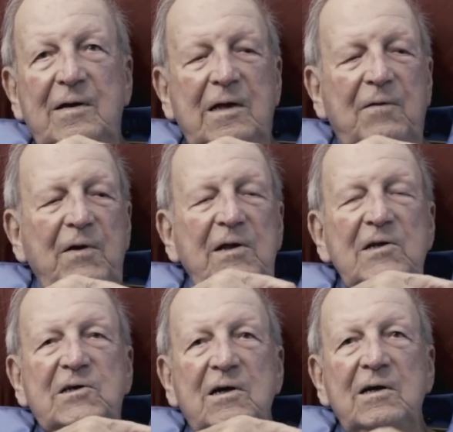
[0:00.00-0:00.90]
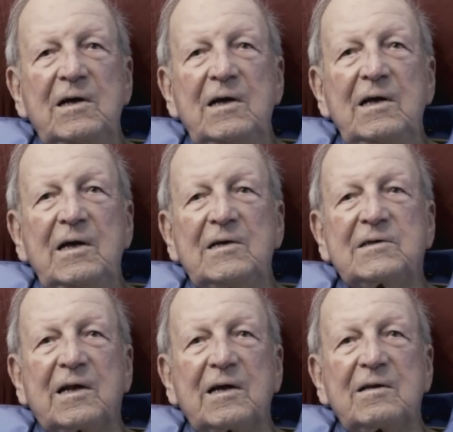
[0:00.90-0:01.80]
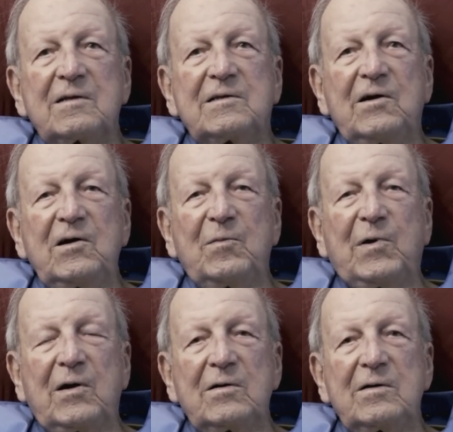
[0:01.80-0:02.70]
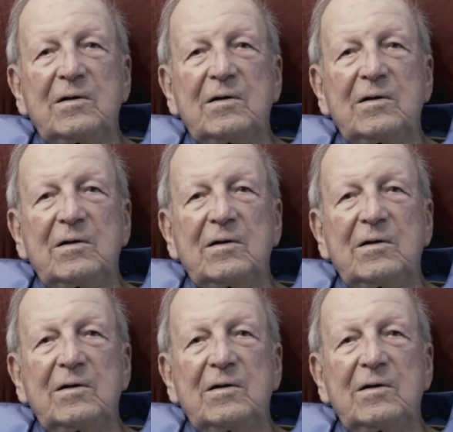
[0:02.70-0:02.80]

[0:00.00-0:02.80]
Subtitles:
And if it hits you, it's going to tear you apart.